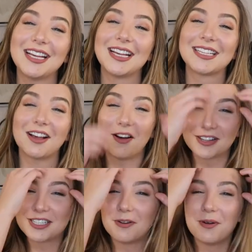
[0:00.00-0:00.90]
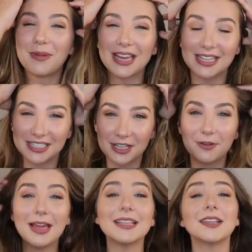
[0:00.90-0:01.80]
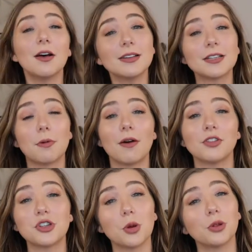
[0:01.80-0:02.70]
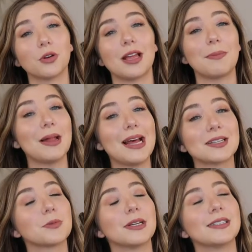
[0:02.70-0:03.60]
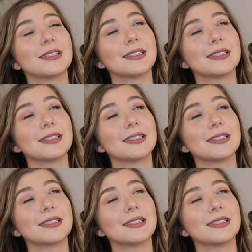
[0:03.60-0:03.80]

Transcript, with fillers: is also a bathing suit and it's also off the shoulder like my last one.